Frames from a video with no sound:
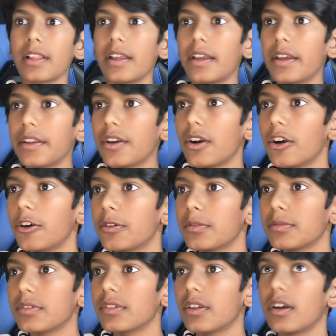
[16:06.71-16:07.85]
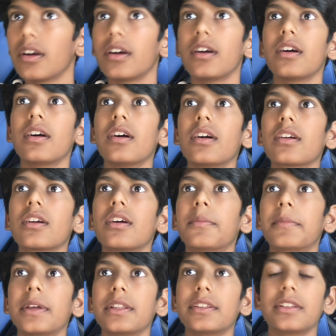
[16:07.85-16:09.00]
And oh, uh,
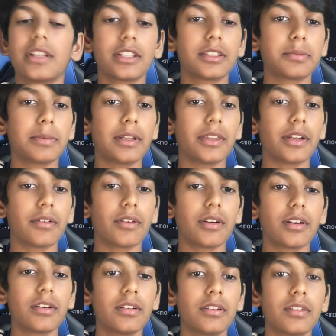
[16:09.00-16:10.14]
commit. Did I spell that wrong?